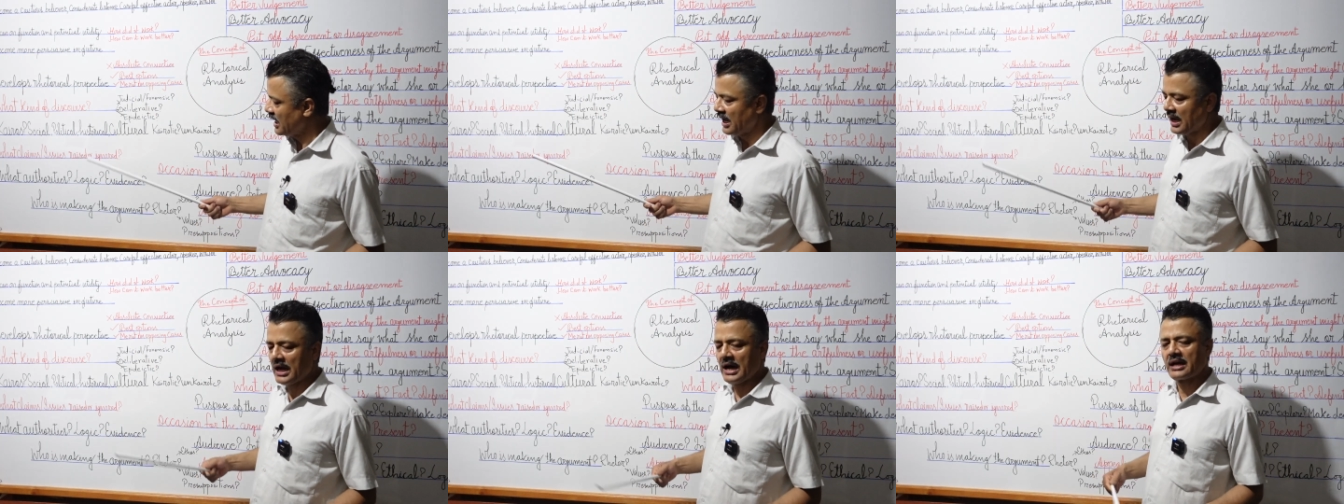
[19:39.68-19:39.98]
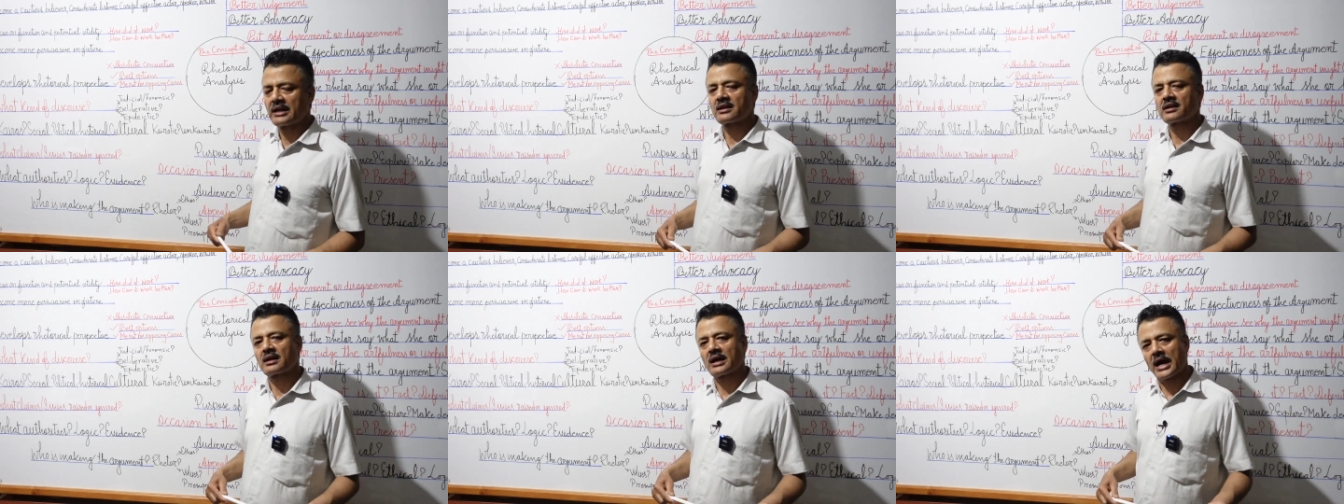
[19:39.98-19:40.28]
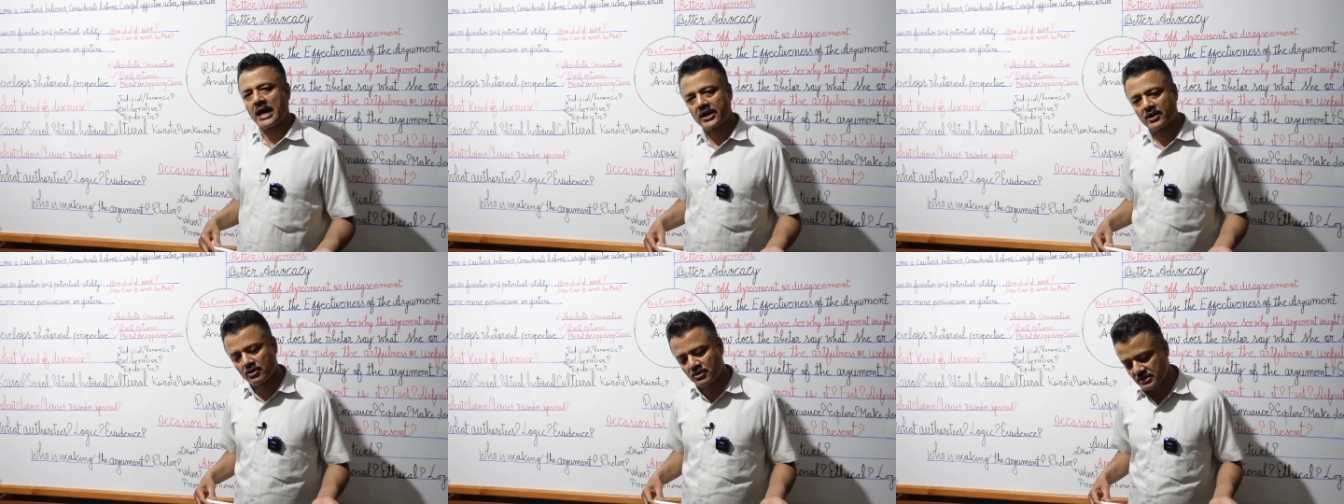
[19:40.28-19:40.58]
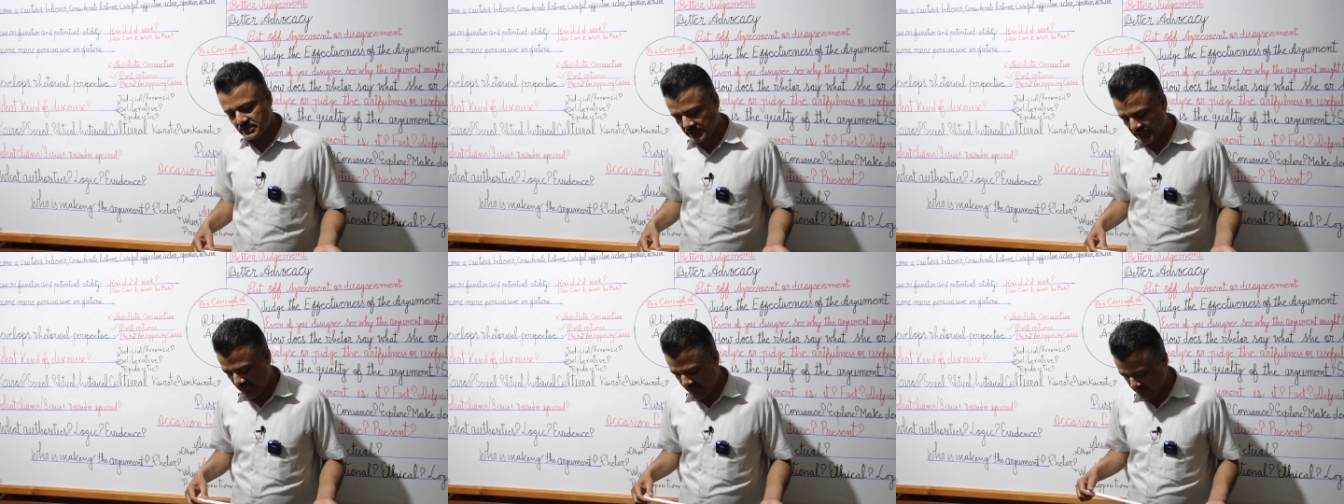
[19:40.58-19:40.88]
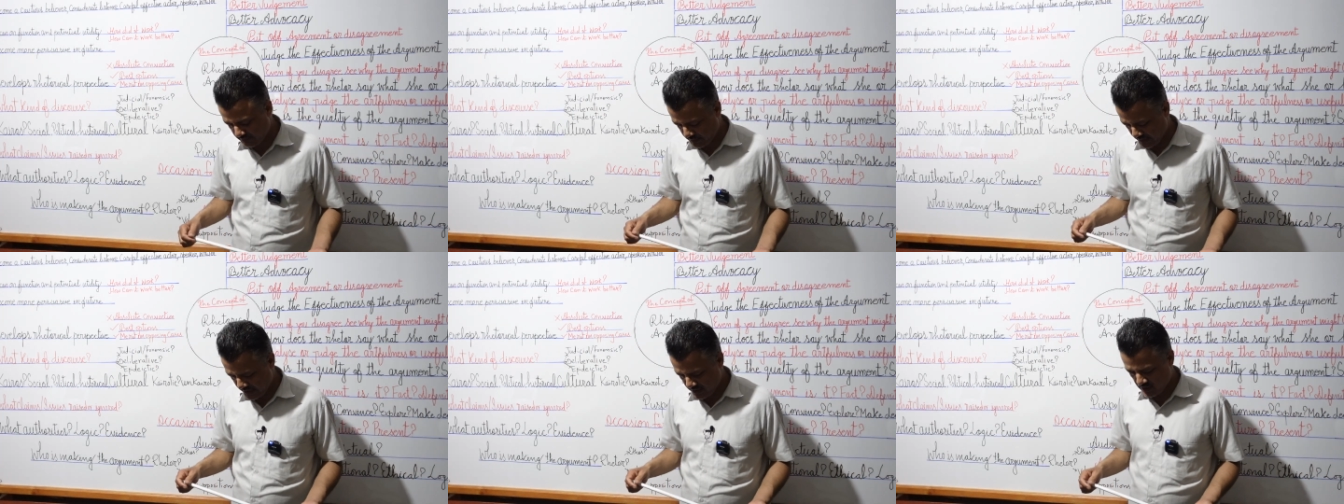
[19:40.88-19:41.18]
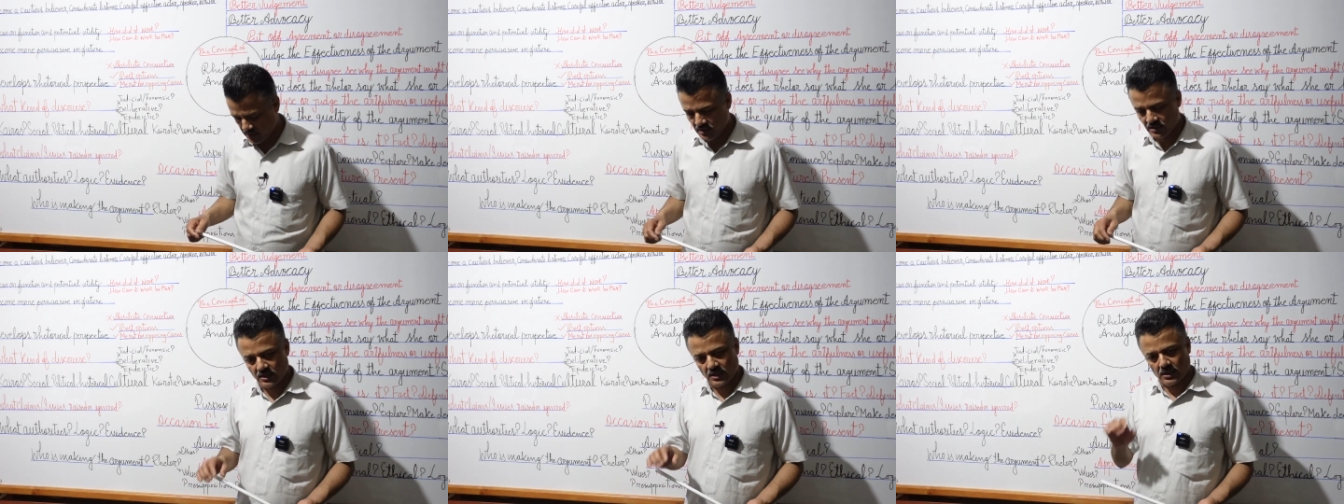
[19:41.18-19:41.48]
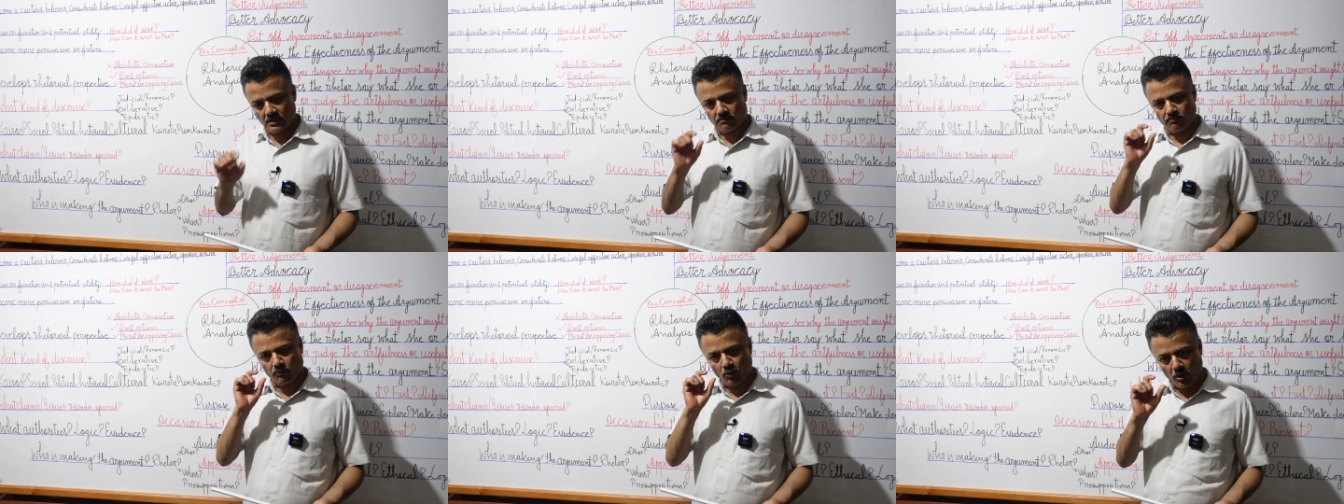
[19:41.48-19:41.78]
And kairos can be
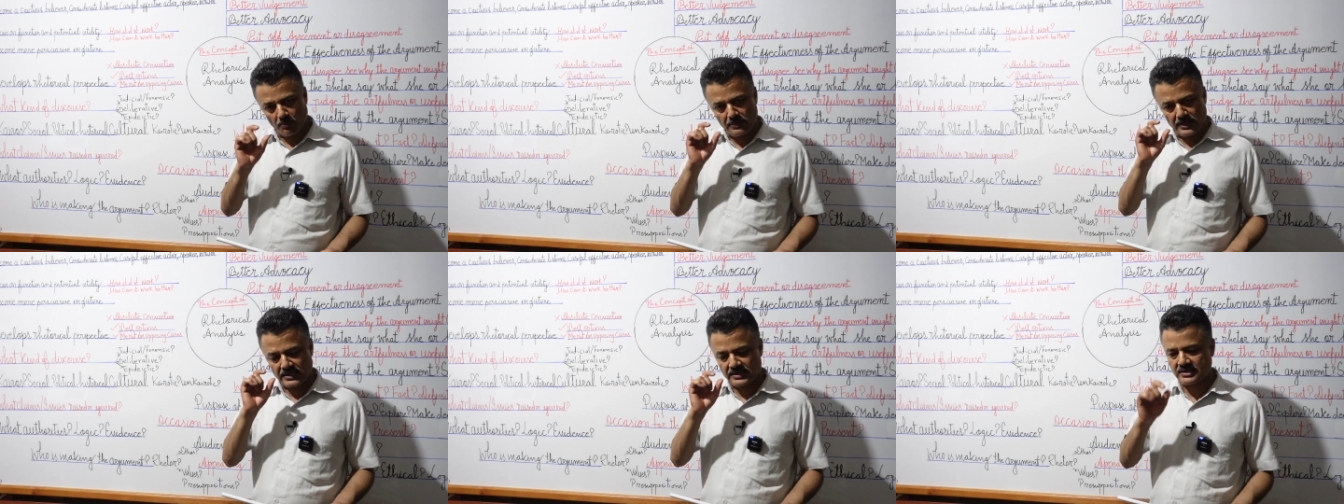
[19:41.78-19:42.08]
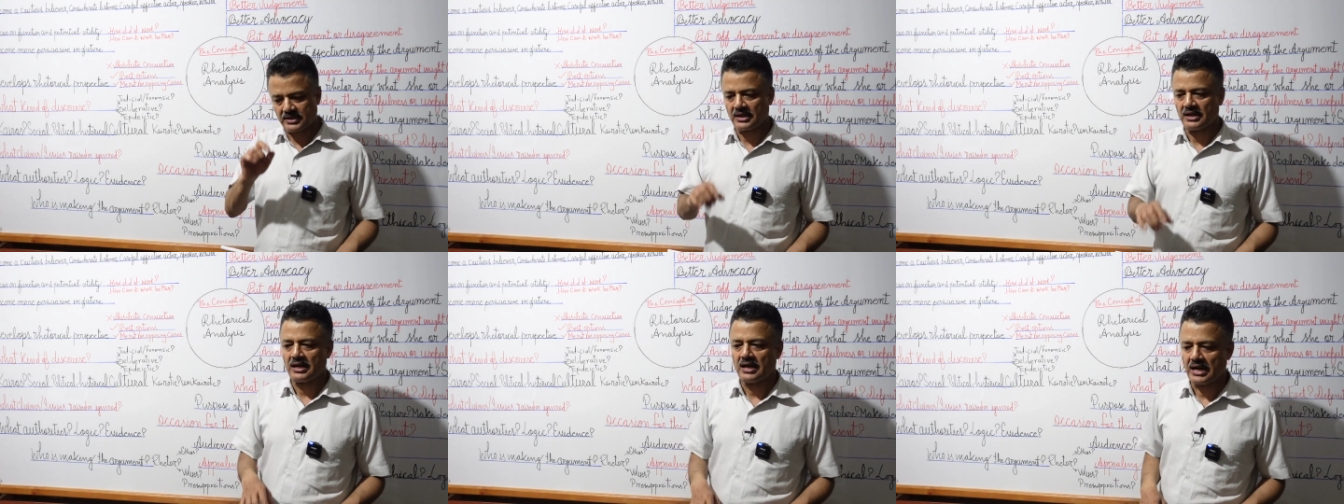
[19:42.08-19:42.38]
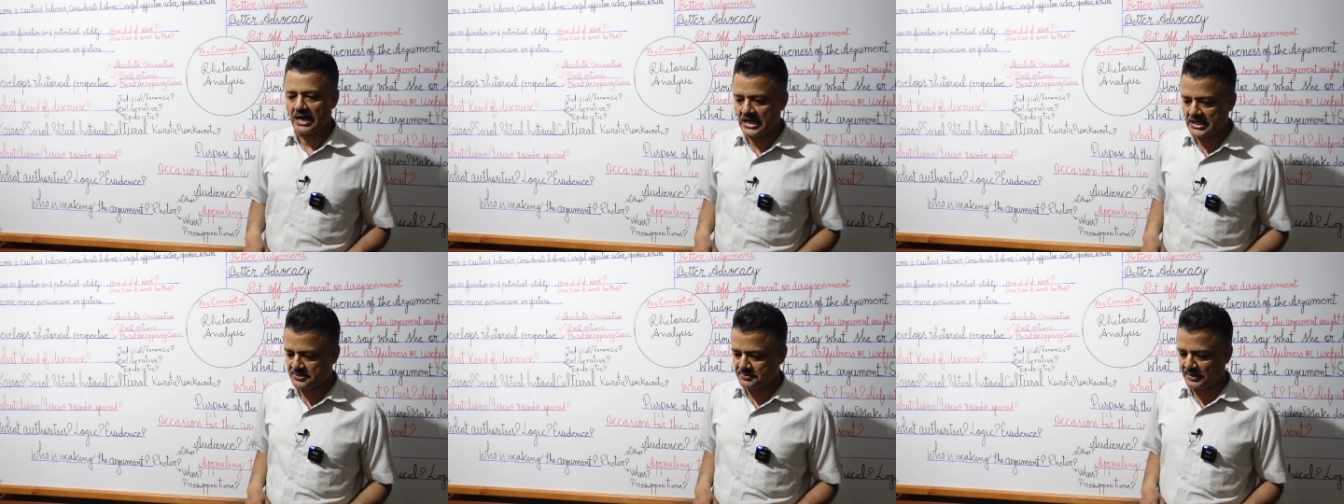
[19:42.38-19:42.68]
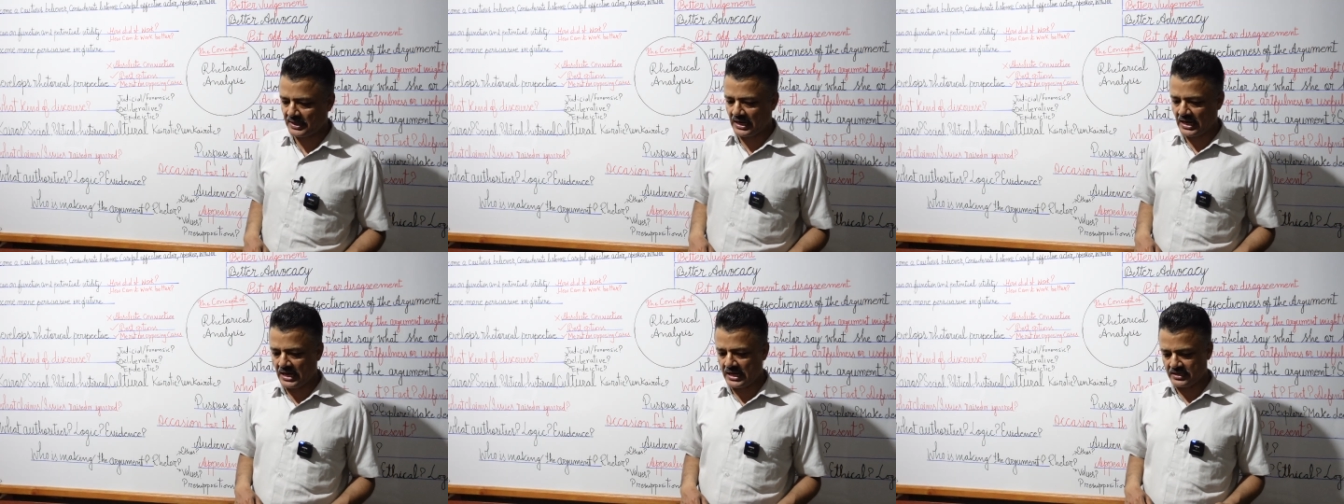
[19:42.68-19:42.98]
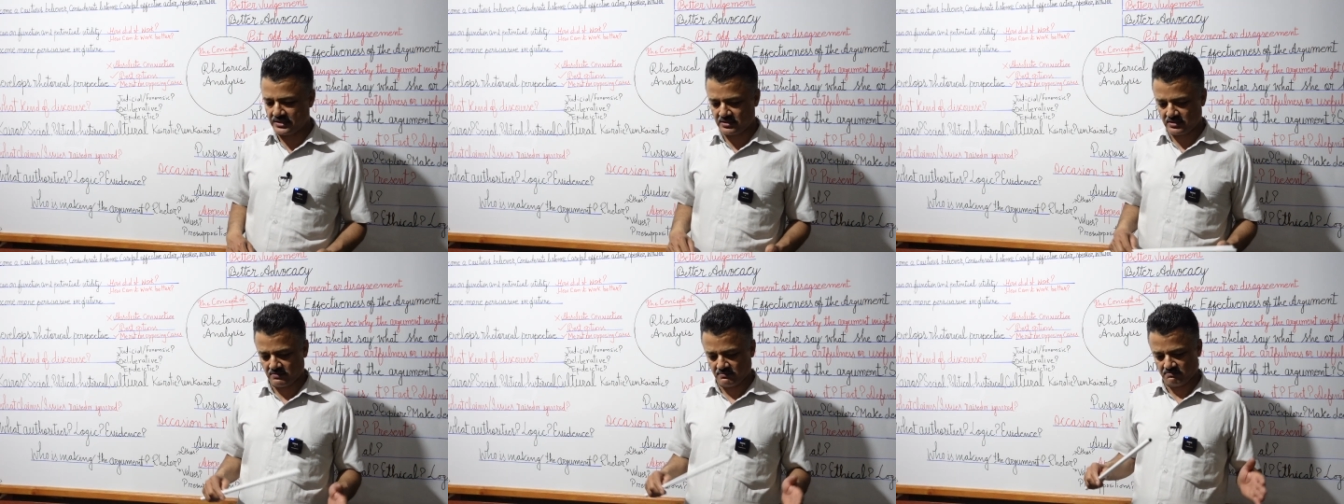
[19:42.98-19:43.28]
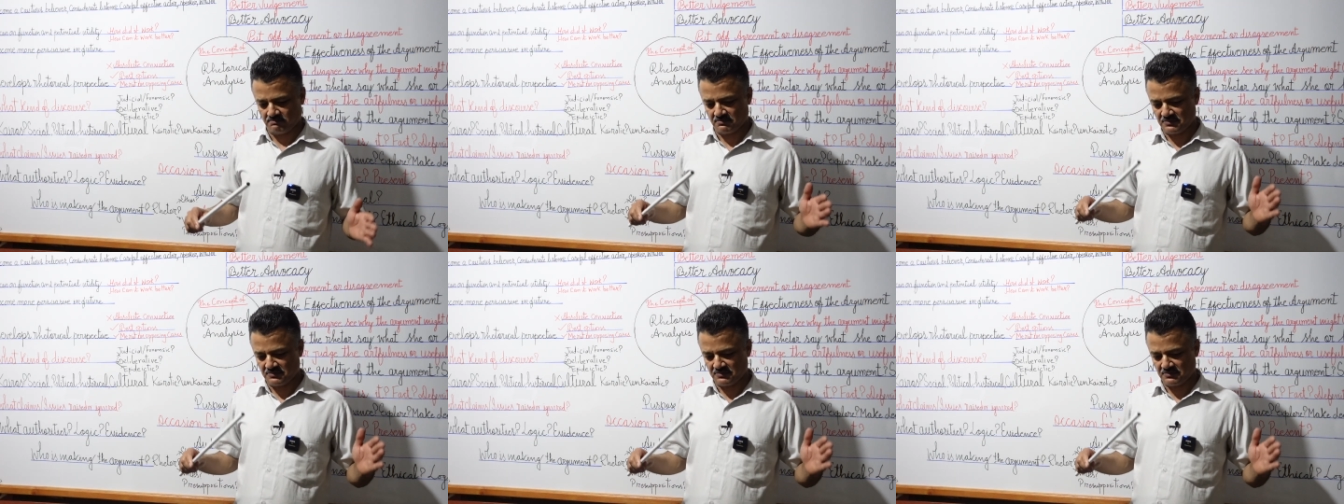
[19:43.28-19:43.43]
a moment as well as